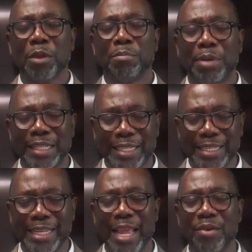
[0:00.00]
But
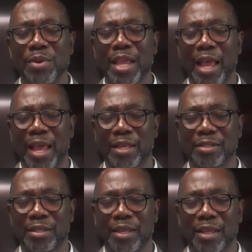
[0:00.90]
today we
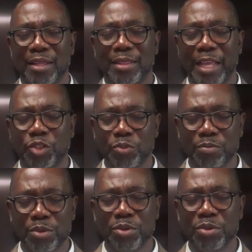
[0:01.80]
ask that you
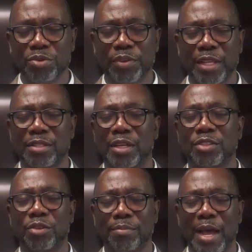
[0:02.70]
move in
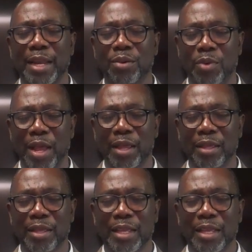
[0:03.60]
such a mighty way